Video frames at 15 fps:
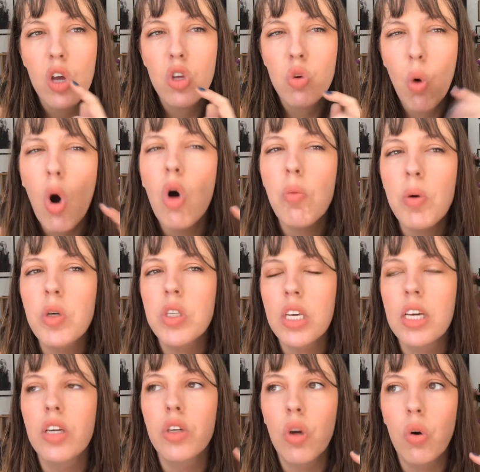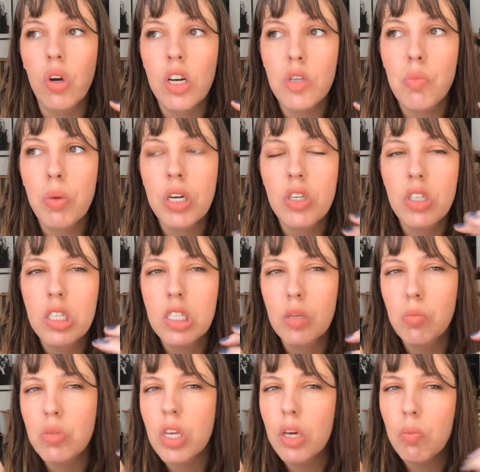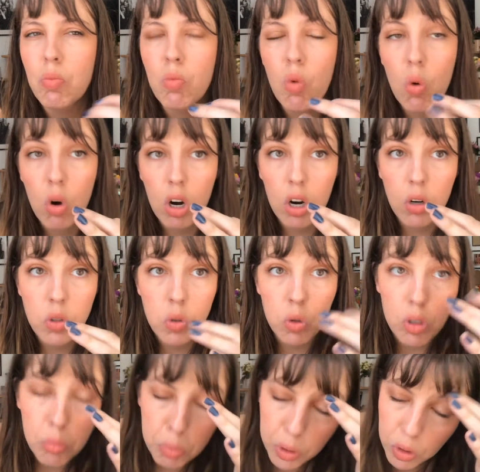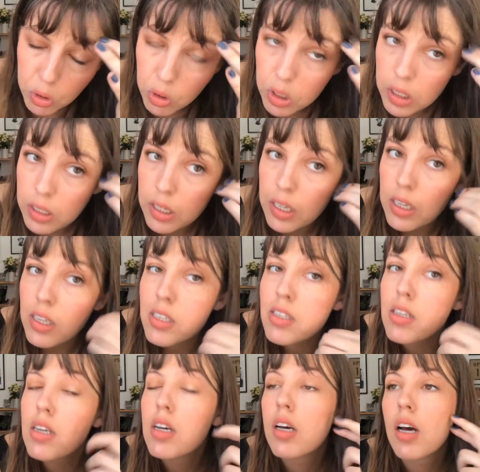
you almost can't notice, but it just seems like more sort of blurred and nice.